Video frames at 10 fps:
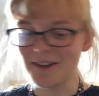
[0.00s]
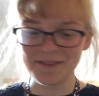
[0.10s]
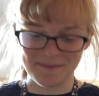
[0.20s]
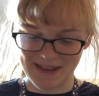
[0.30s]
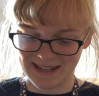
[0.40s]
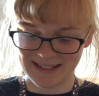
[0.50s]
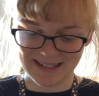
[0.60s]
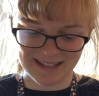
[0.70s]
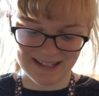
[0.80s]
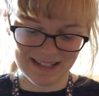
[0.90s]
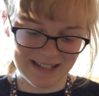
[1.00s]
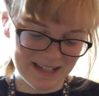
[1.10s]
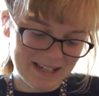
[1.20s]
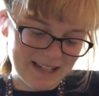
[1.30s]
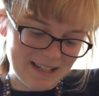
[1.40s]
oven mitt,
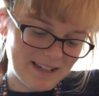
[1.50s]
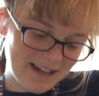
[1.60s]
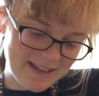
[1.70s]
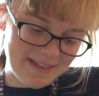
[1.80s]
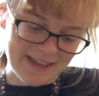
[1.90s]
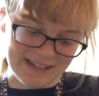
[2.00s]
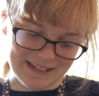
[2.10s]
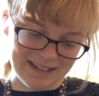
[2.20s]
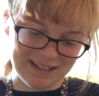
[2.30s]
I think.